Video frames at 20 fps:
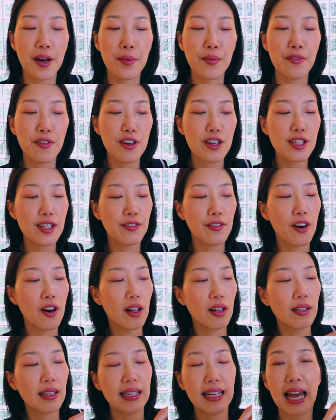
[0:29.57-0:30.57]
First of
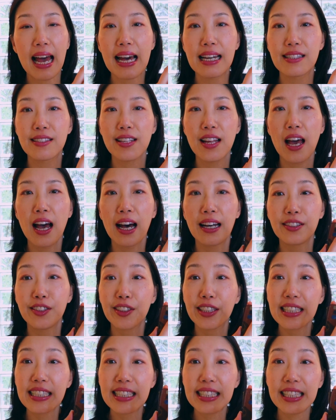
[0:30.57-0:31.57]
all, it has, as you
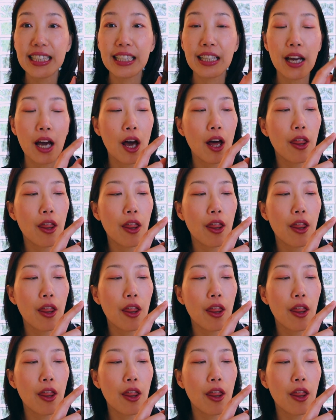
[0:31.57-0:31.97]
can see,